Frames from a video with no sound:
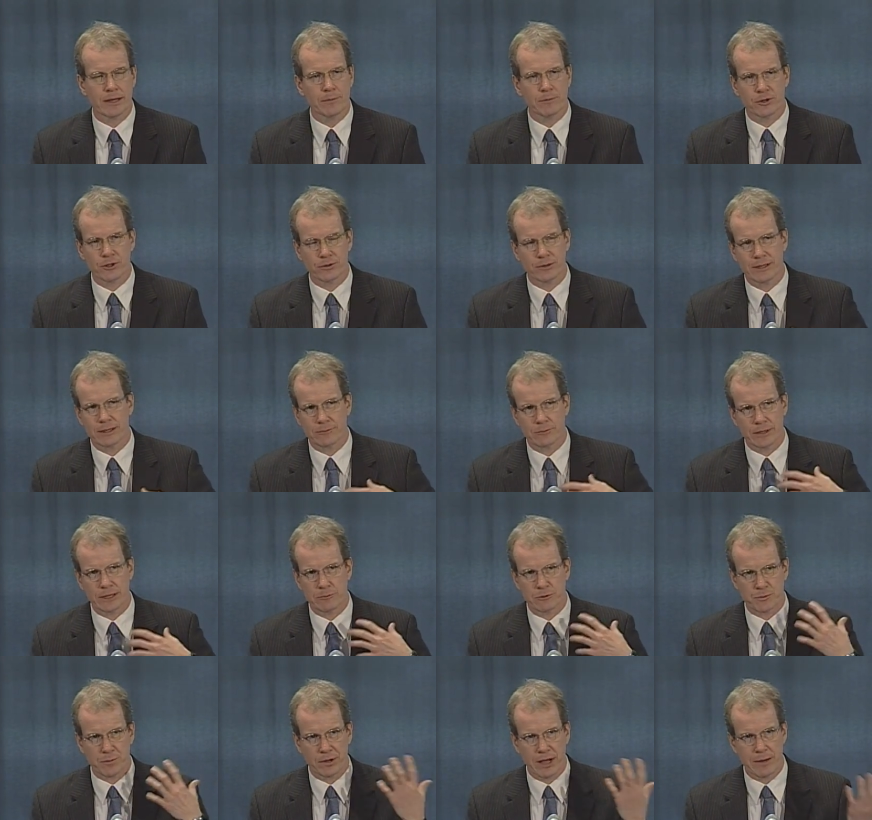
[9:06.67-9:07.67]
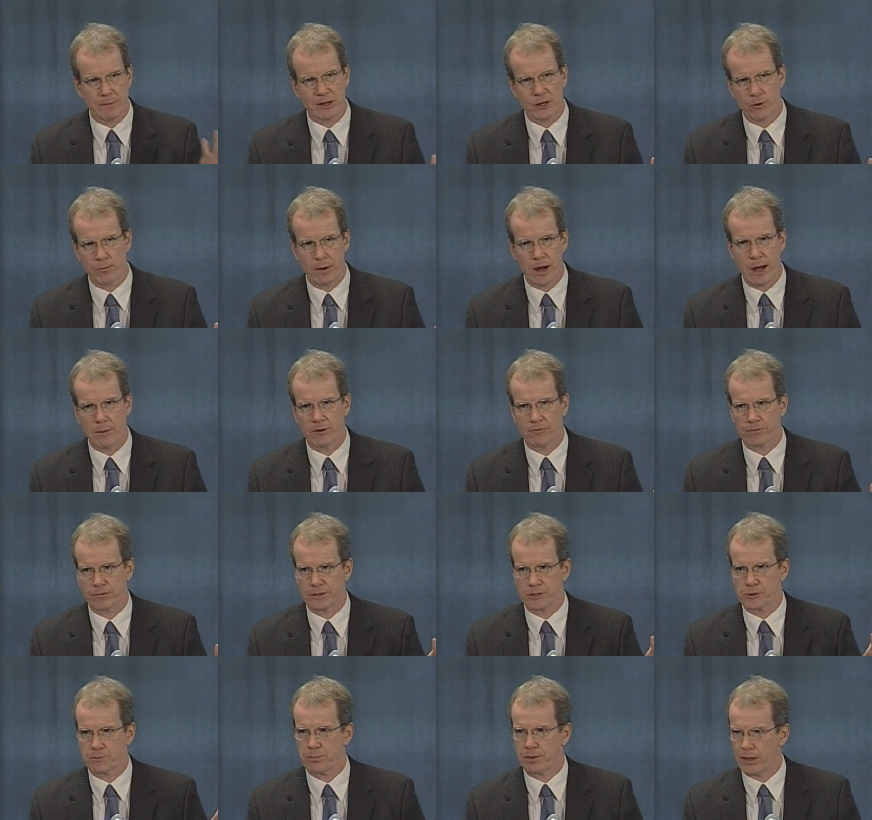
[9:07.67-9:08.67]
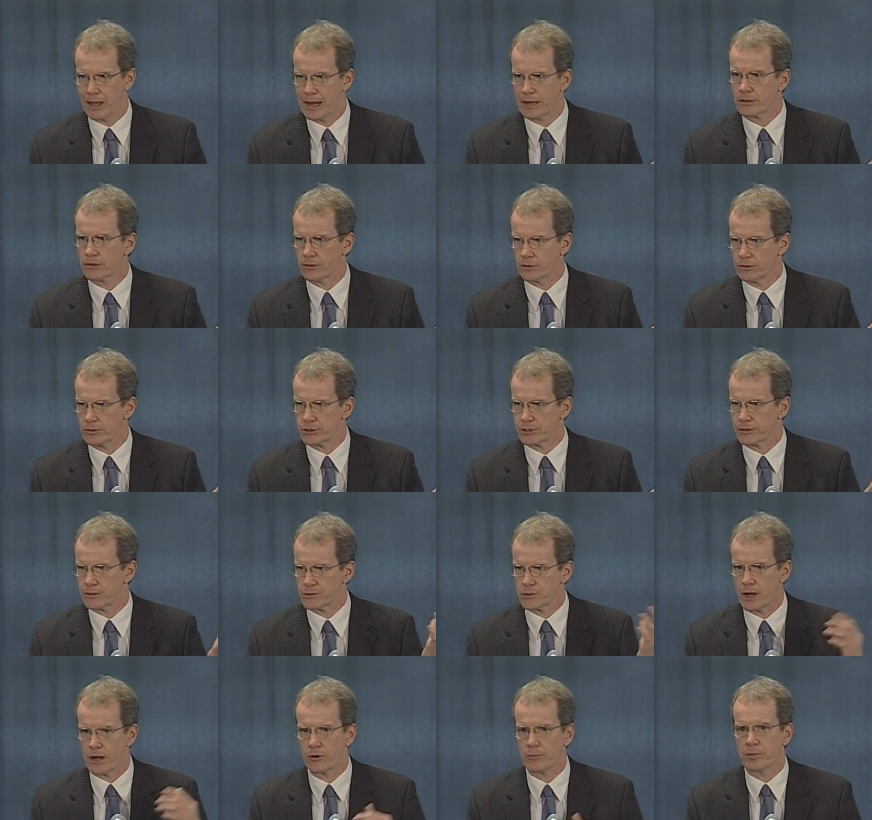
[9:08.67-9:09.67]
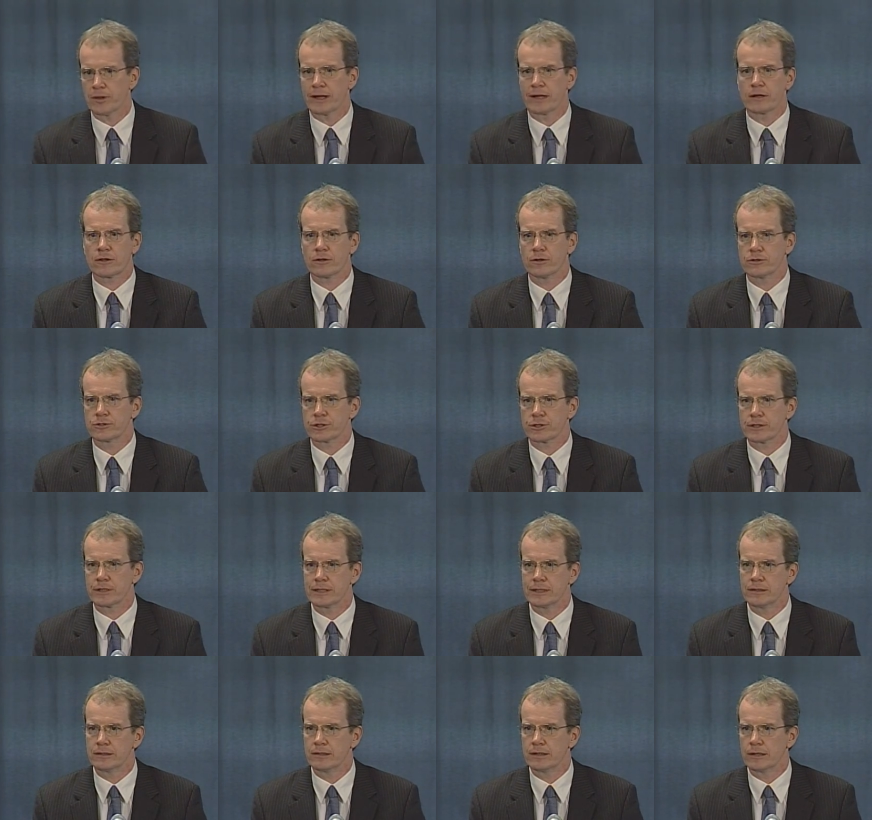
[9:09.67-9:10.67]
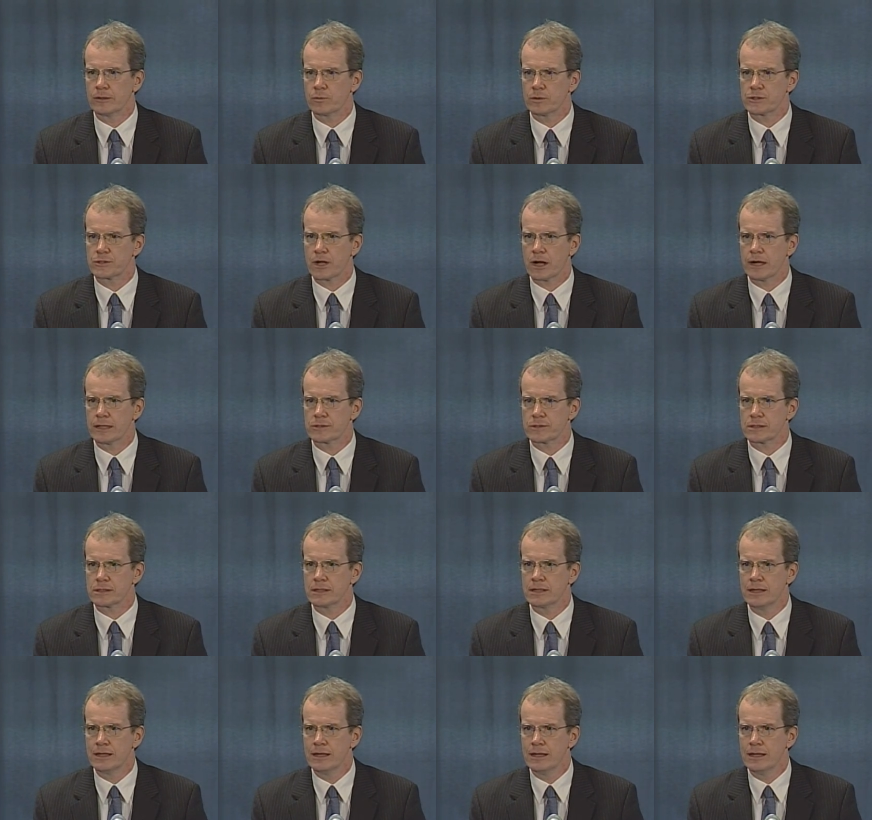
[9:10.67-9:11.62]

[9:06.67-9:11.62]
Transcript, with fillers: but he, he was blaming Obama for this plant closure, this auto plant closure in uh, Wisconsin,